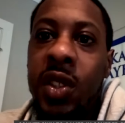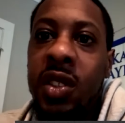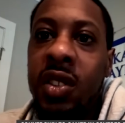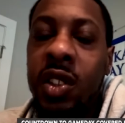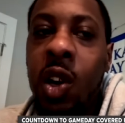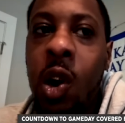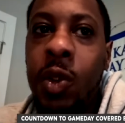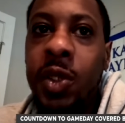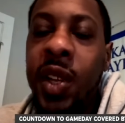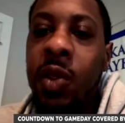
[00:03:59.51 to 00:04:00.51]
was, you know,
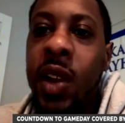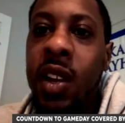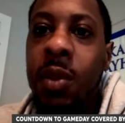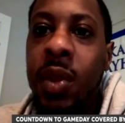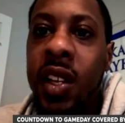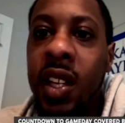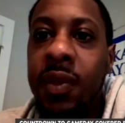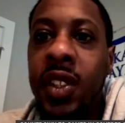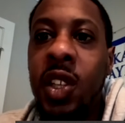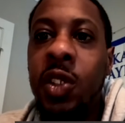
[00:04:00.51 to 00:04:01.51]
always being ready to play
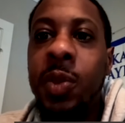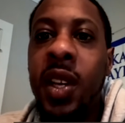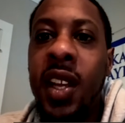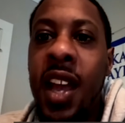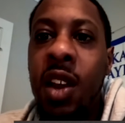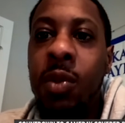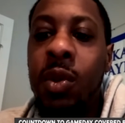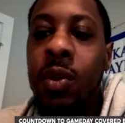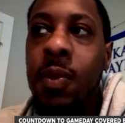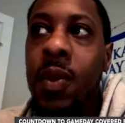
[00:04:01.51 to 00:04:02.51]
defense, always being
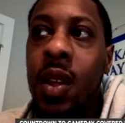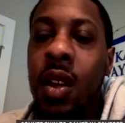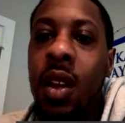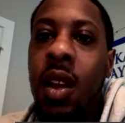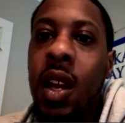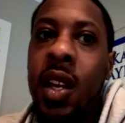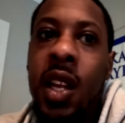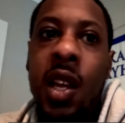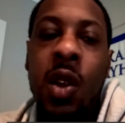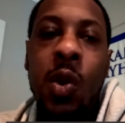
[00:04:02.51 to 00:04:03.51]
accountable. And
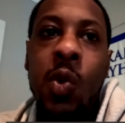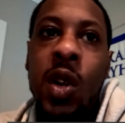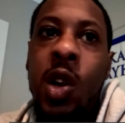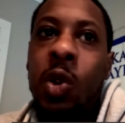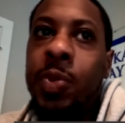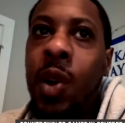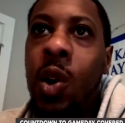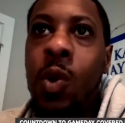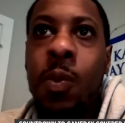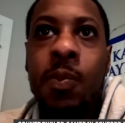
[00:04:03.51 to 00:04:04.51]
then with Coach
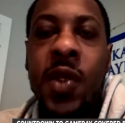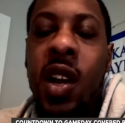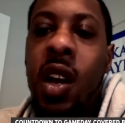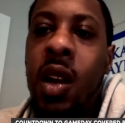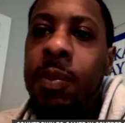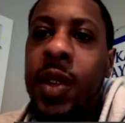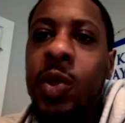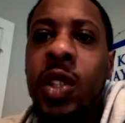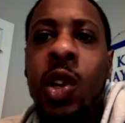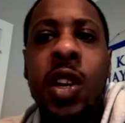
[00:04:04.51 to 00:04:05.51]
Spo, um, it
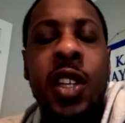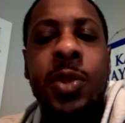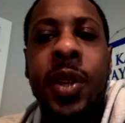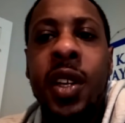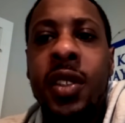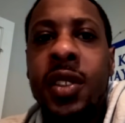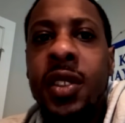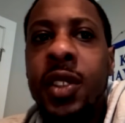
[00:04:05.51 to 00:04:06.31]
was a learning experience.